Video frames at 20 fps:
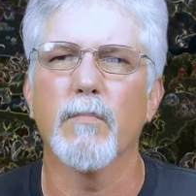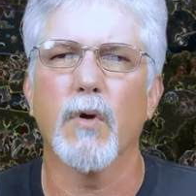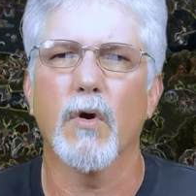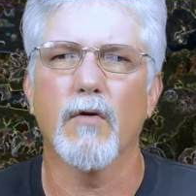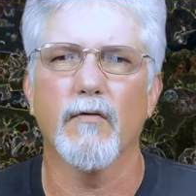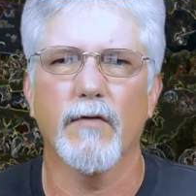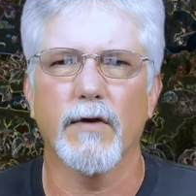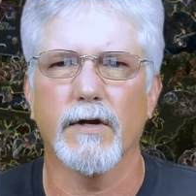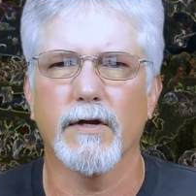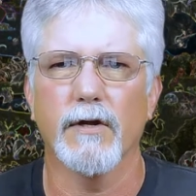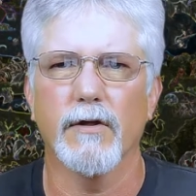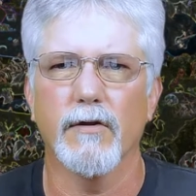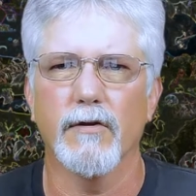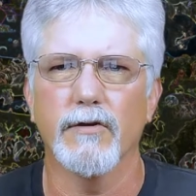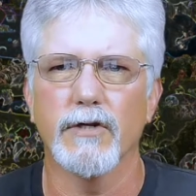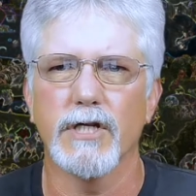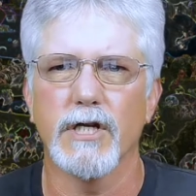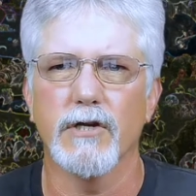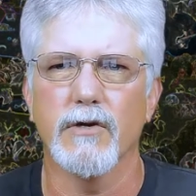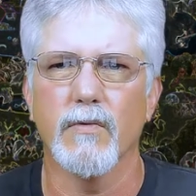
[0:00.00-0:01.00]
perfect in their
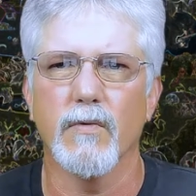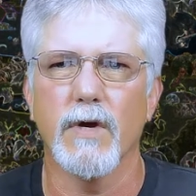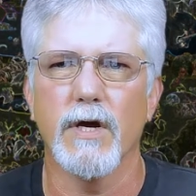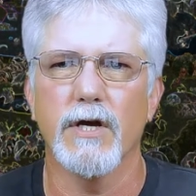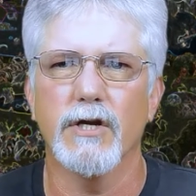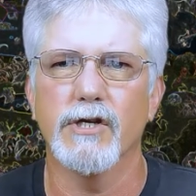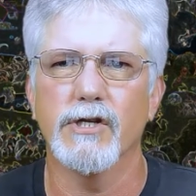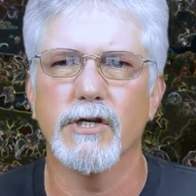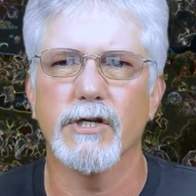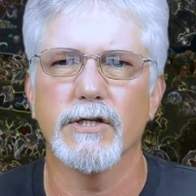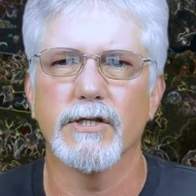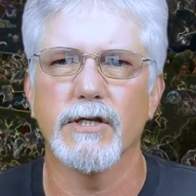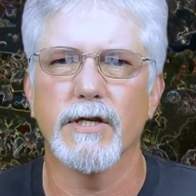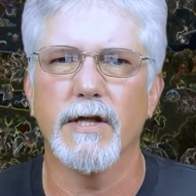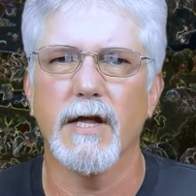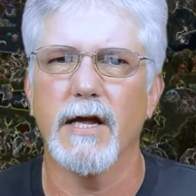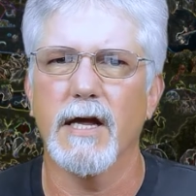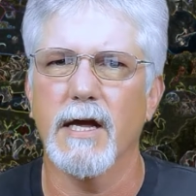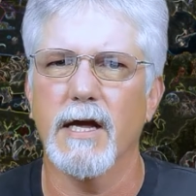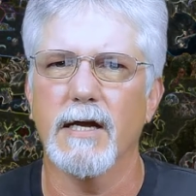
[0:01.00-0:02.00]
generations and
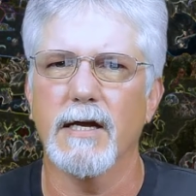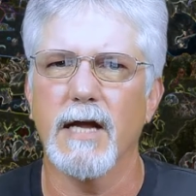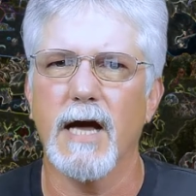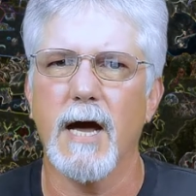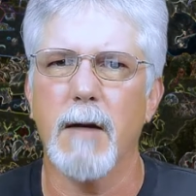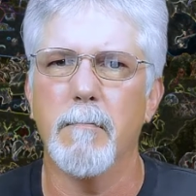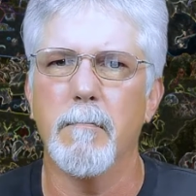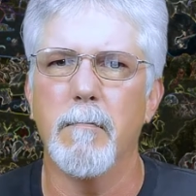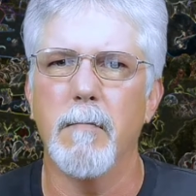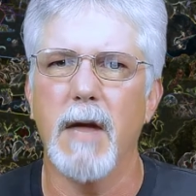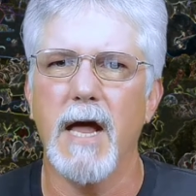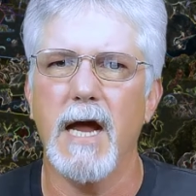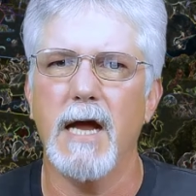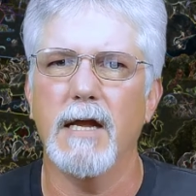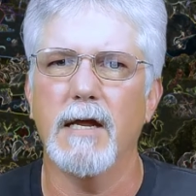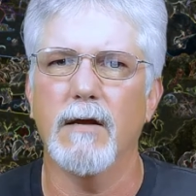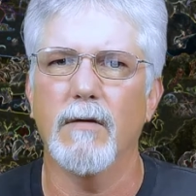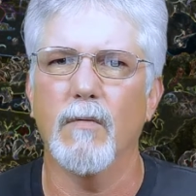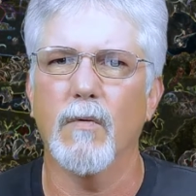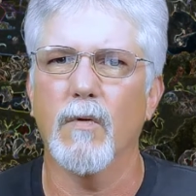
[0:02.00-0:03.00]
they had not
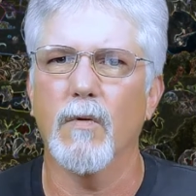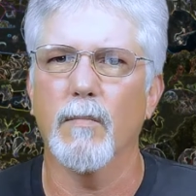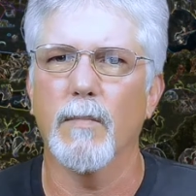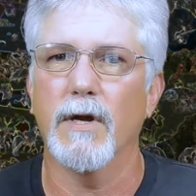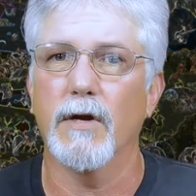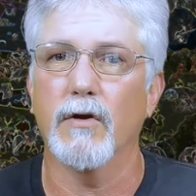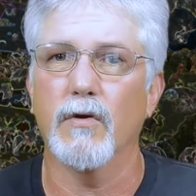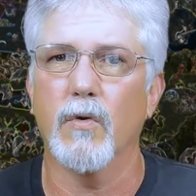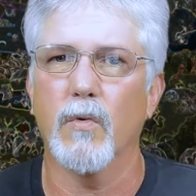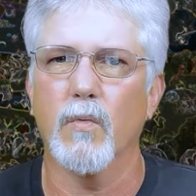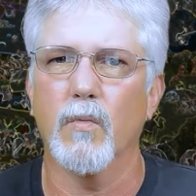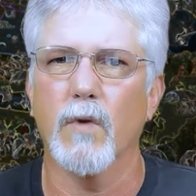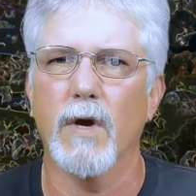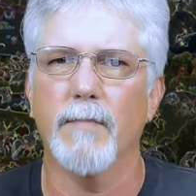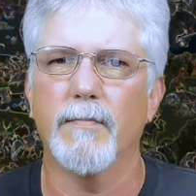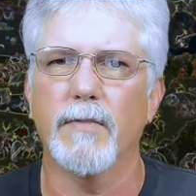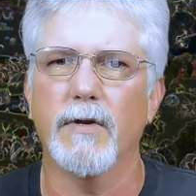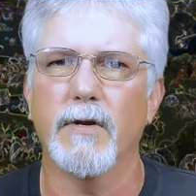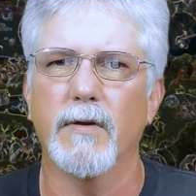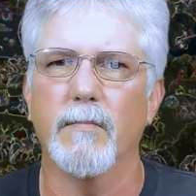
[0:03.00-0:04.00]
mated or been
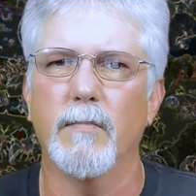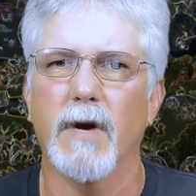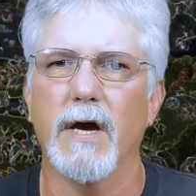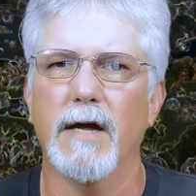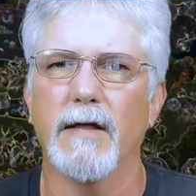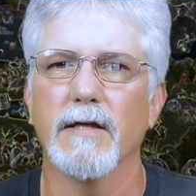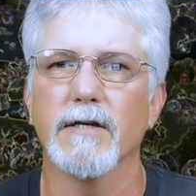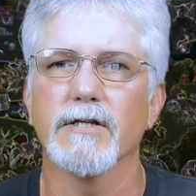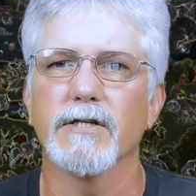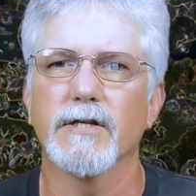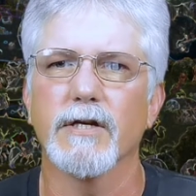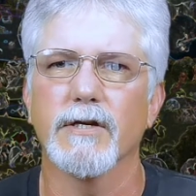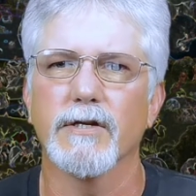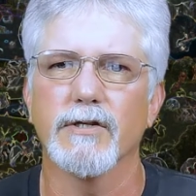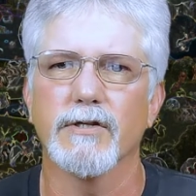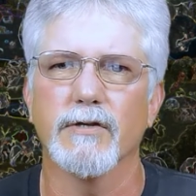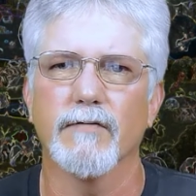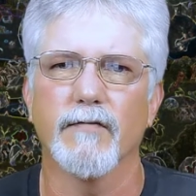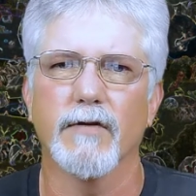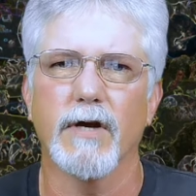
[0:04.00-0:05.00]
corrupted by the
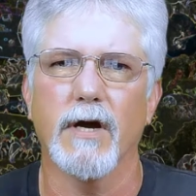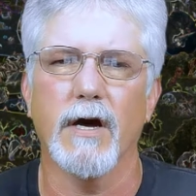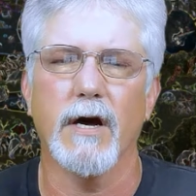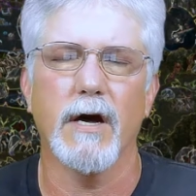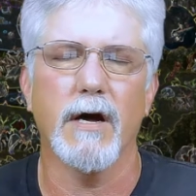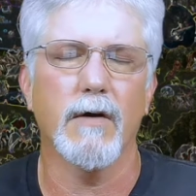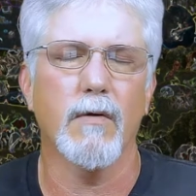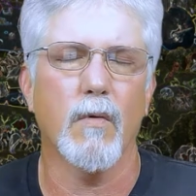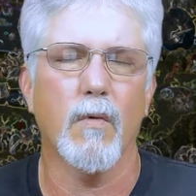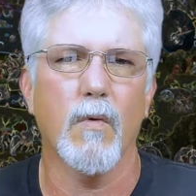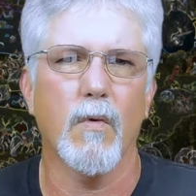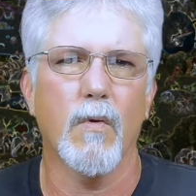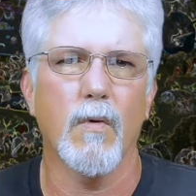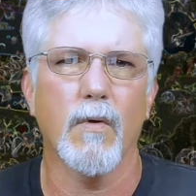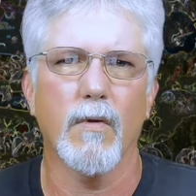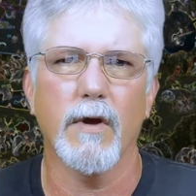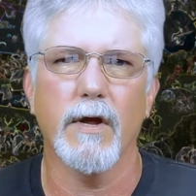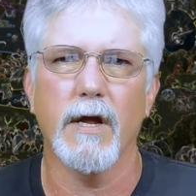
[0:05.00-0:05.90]
sons of God or